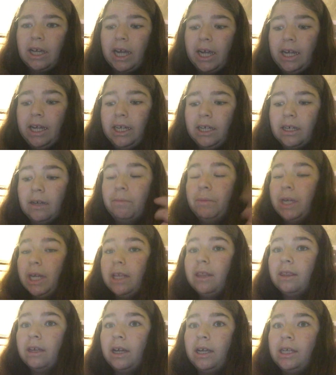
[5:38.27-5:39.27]
I mean,
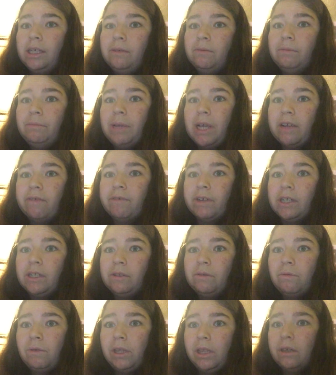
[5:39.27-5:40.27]
I thought he would make
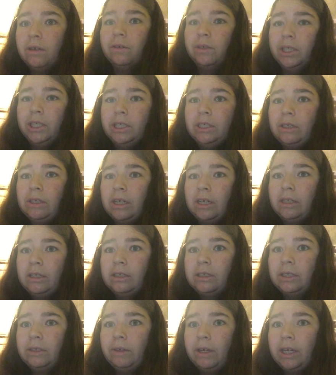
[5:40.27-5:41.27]
friends with the original
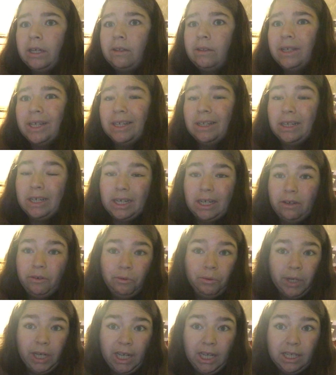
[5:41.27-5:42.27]
Hansel and Gretel and
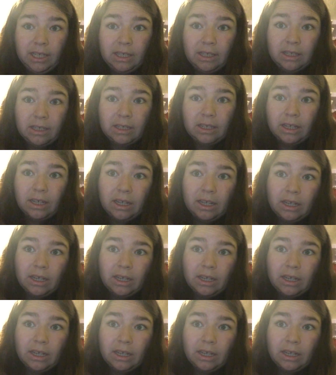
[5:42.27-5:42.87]
Grace,